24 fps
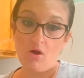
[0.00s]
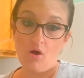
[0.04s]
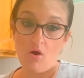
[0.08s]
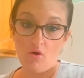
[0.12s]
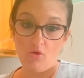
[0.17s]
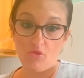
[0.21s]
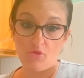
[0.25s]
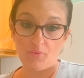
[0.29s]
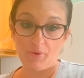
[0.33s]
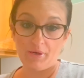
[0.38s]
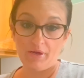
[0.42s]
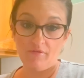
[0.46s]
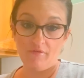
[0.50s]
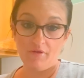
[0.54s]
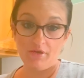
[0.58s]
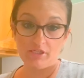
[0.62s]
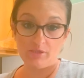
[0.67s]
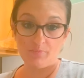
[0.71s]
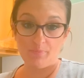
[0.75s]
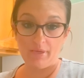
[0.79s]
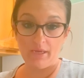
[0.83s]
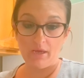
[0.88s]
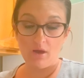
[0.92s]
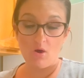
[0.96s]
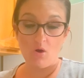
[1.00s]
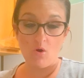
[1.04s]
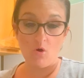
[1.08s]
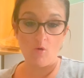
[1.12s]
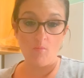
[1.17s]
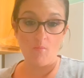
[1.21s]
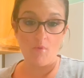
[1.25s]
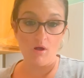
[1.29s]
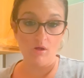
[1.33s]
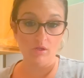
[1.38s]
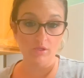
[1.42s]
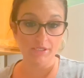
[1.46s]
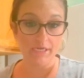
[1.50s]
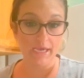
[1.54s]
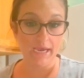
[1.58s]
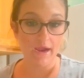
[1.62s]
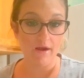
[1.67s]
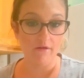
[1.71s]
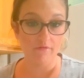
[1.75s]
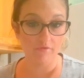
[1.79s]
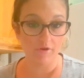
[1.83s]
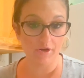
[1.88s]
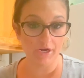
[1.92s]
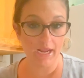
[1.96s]
all three of us being home all day,
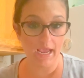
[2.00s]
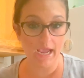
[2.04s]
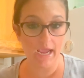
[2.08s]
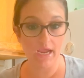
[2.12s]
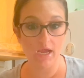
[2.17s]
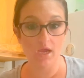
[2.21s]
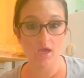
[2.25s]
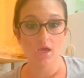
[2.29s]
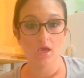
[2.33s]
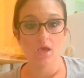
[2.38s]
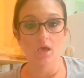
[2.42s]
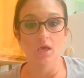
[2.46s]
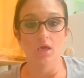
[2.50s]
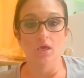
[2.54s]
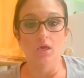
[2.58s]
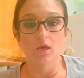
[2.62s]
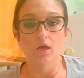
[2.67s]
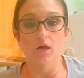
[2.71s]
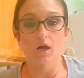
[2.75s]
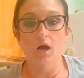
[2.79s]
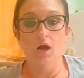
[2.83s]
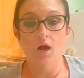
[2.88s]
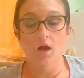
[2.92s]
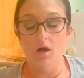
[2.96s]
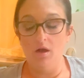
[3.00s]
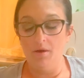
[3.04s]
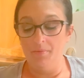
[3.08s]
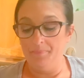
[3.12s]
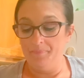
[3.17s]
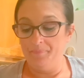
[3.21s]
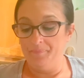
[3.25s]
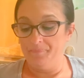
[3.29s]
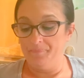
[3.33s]
every day, um,